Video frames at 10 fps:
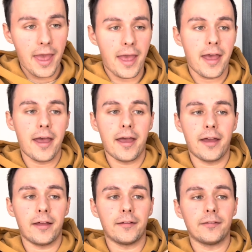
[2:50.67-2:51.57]

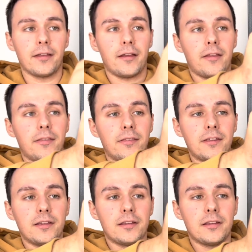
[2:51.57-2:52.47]
and
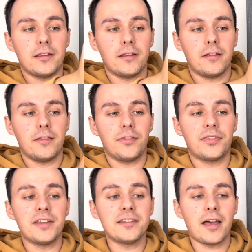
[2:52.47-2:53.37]
the
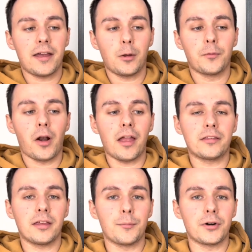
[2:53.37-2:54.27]
design of the
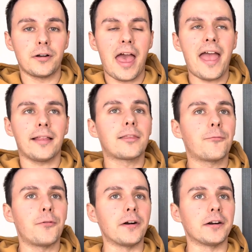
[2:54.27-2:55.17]
lightsaber at
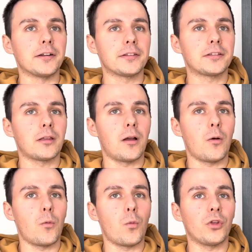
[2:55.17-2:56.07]
first
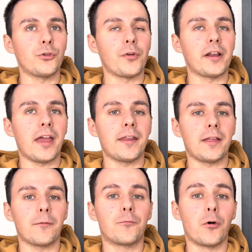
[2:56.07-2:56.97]
wasn't really
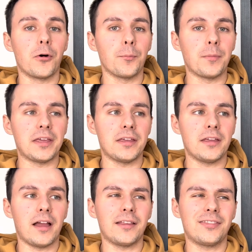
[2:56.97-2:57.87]
anything for
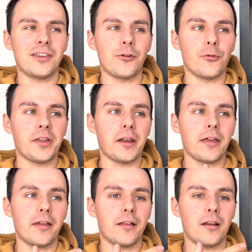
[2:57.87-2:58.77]
me. I didn't
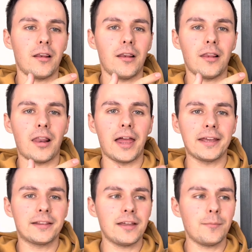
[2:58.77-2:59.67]
really
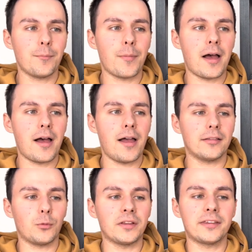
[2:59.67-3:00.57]
like it,
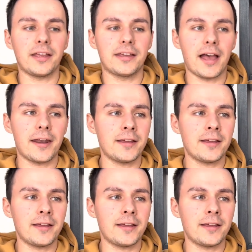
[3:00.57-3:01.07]
but once I got